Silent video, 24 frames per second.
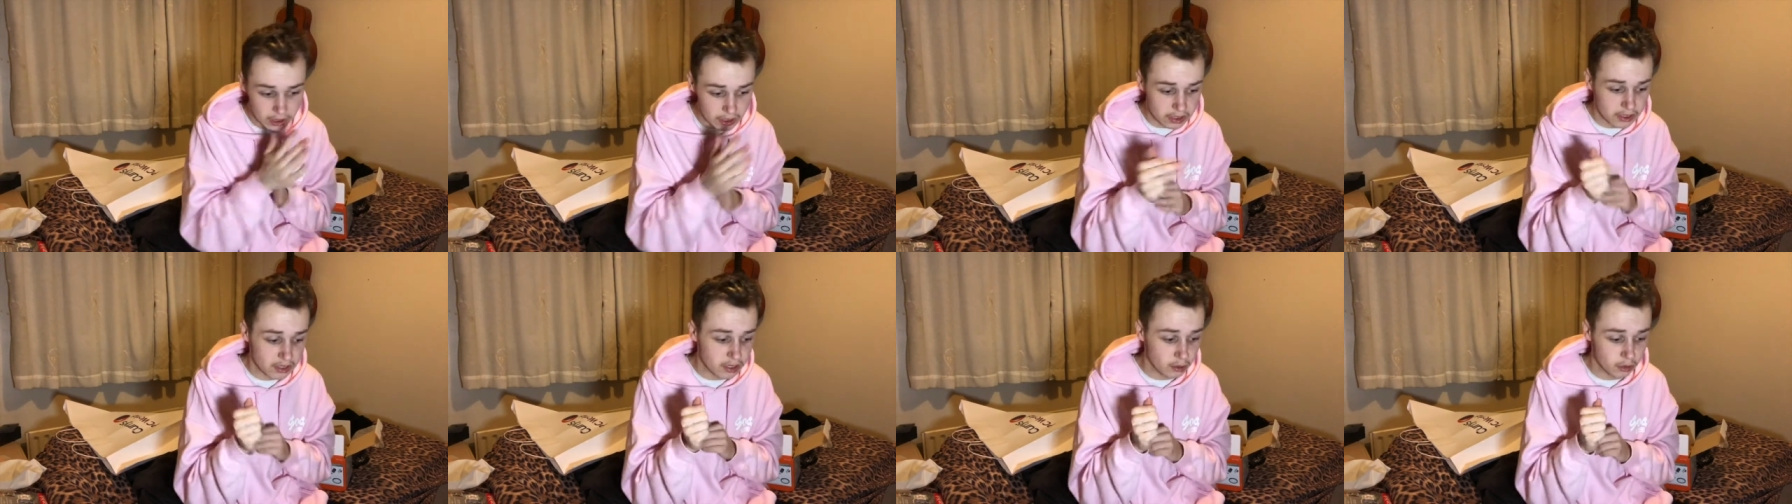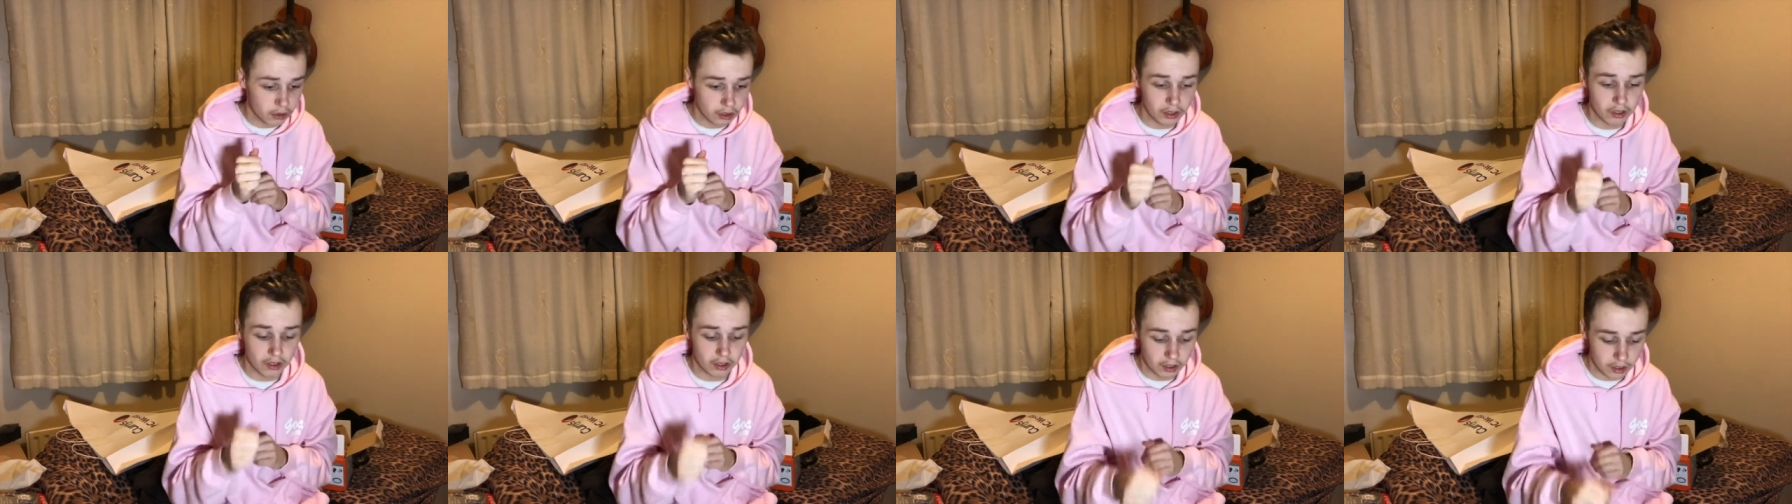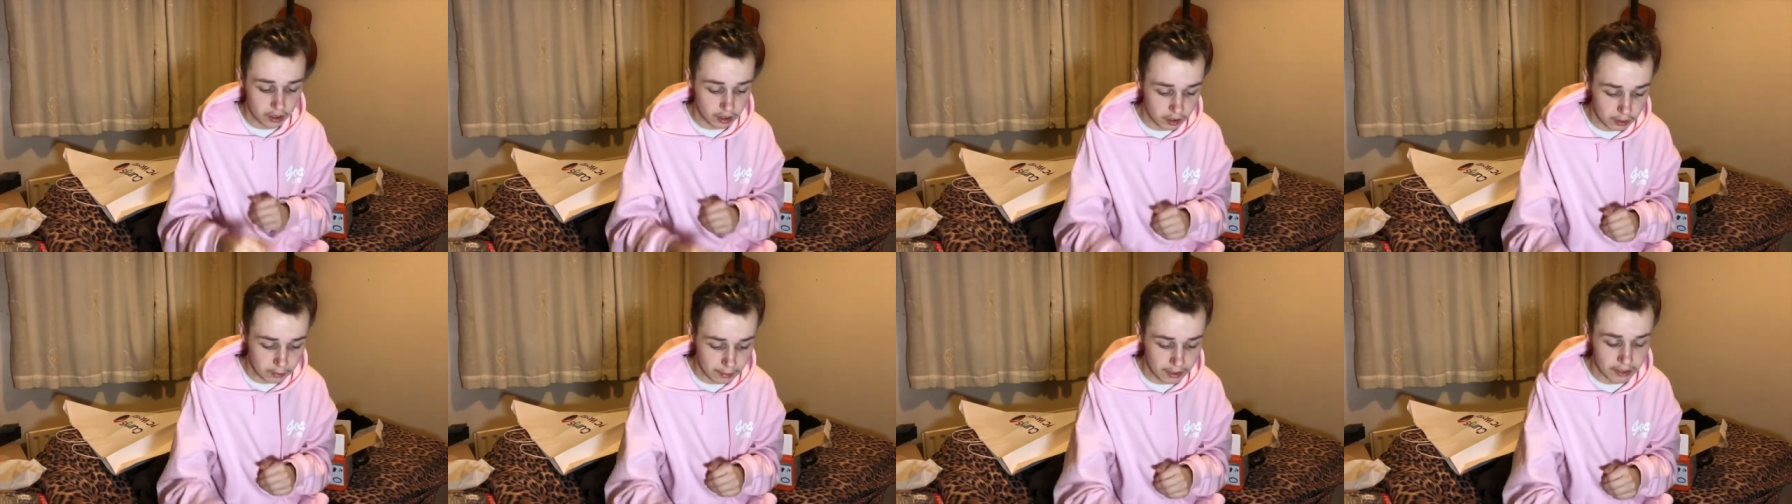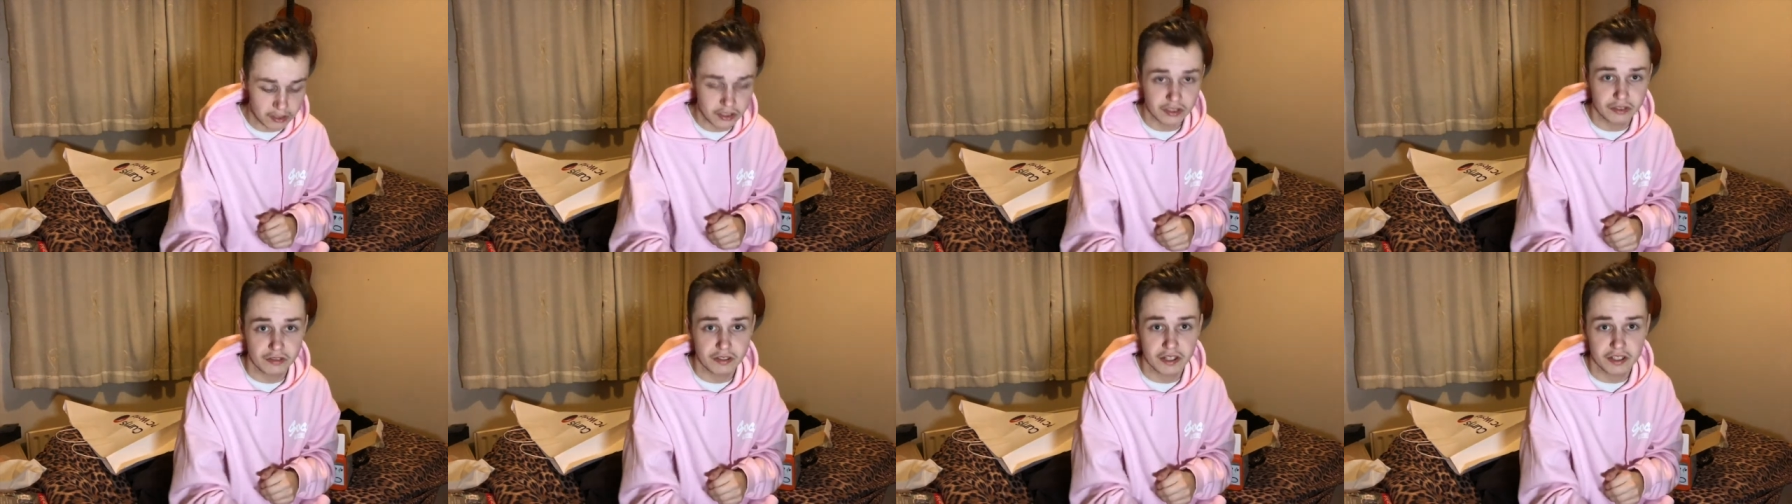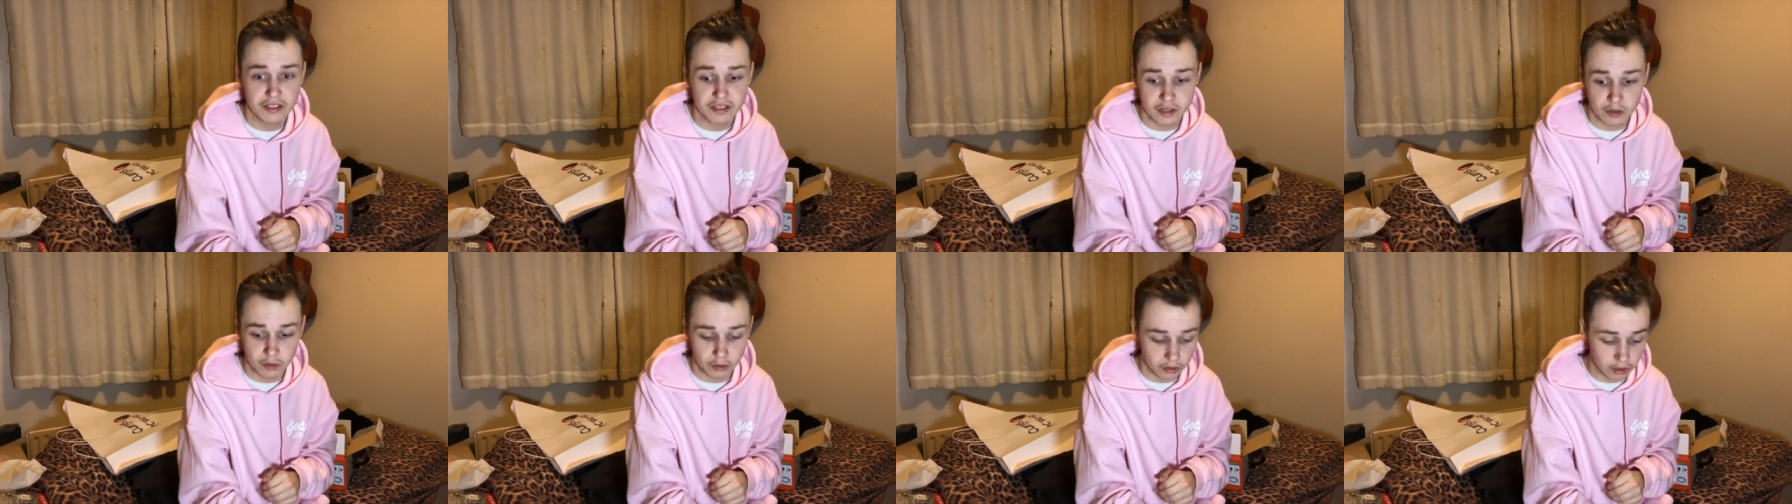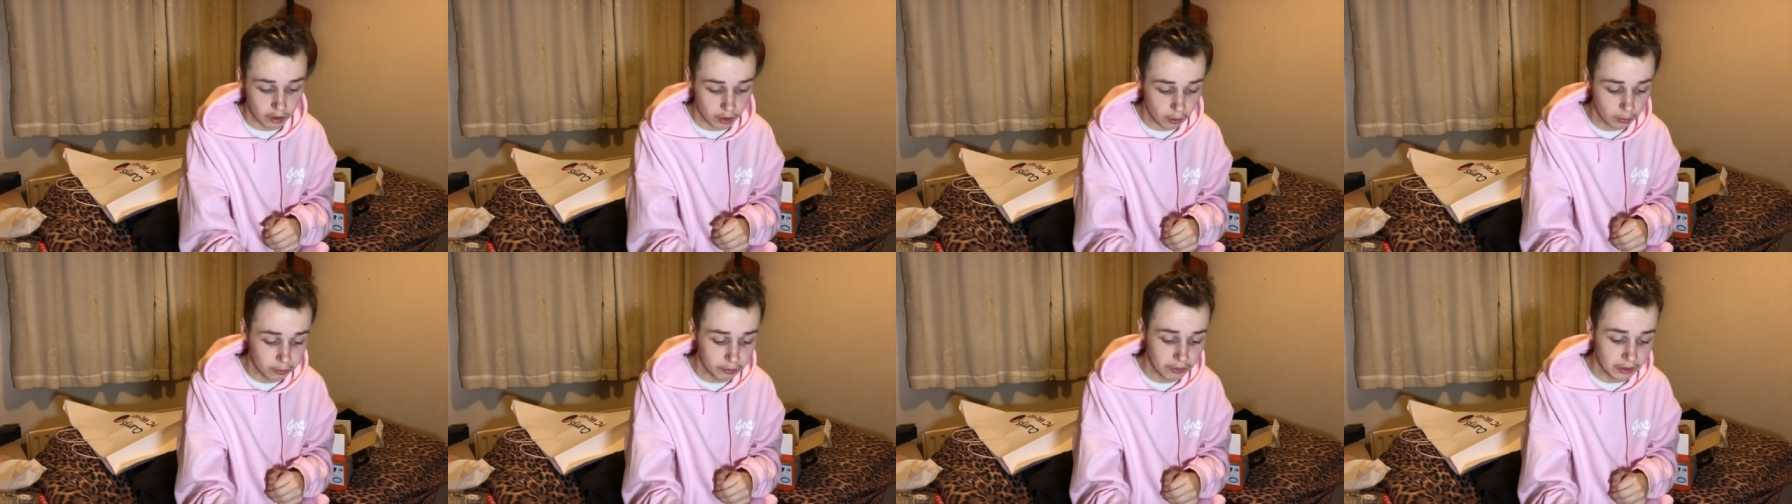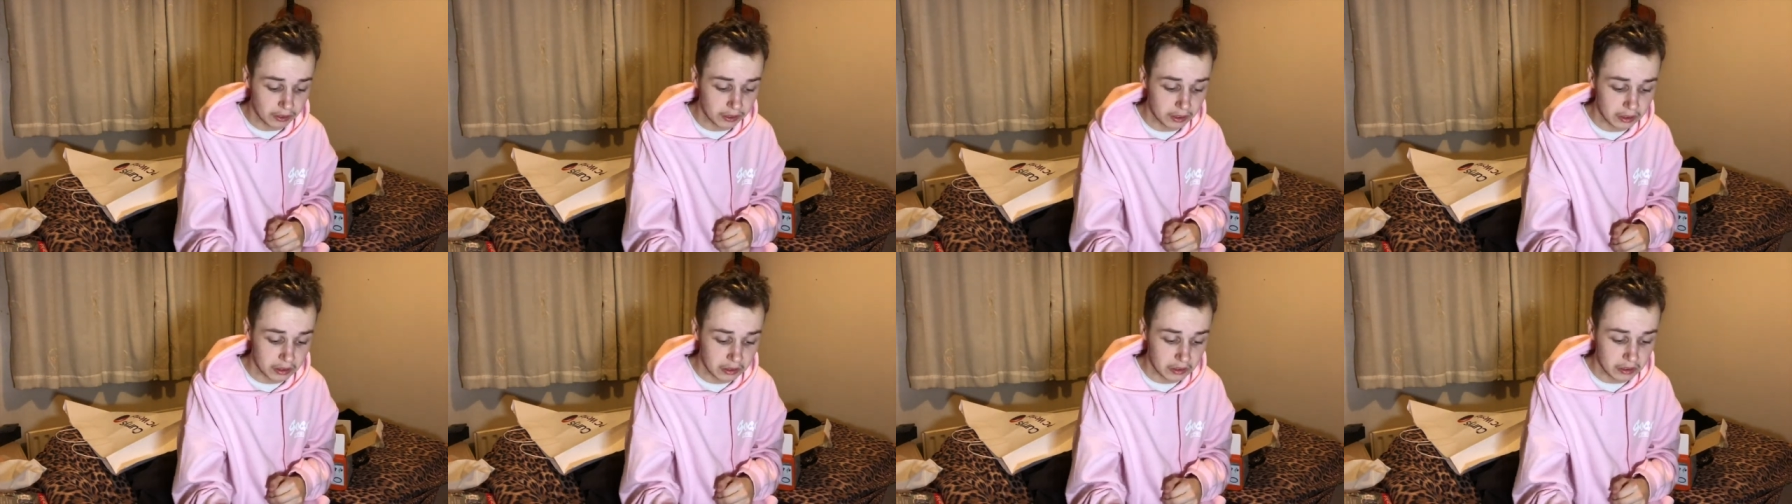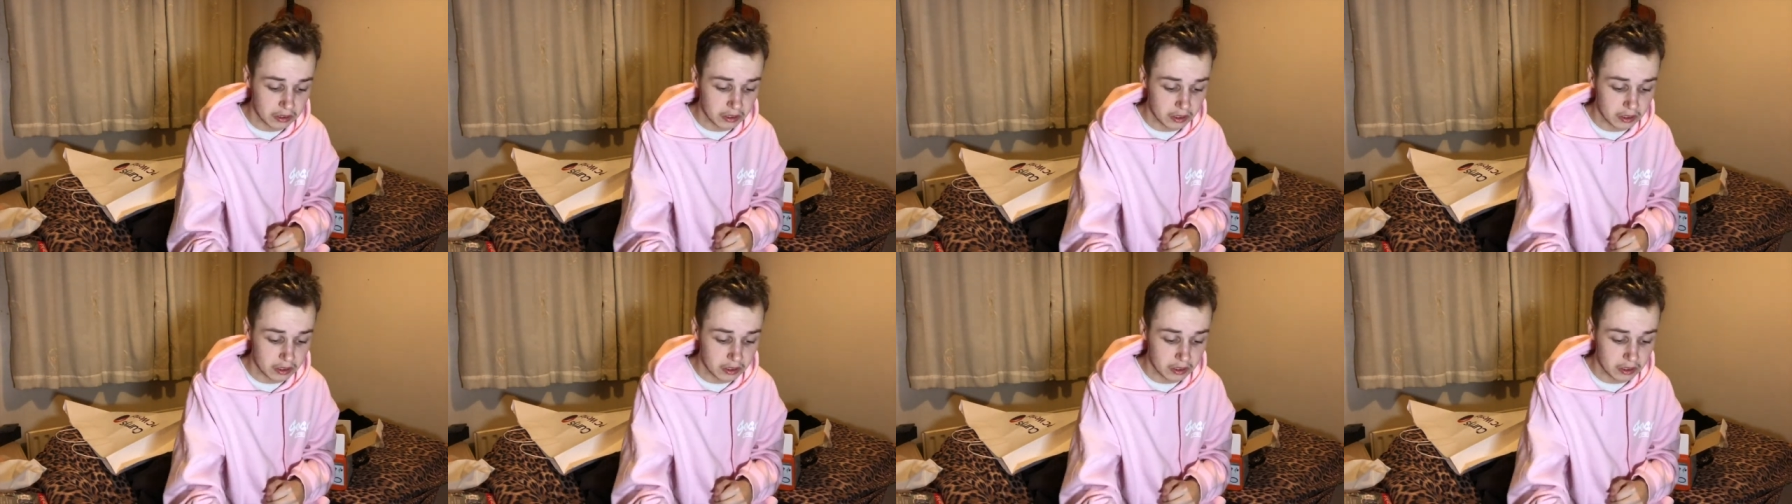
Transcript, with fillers: So I'll get back to this very soon. Hopefully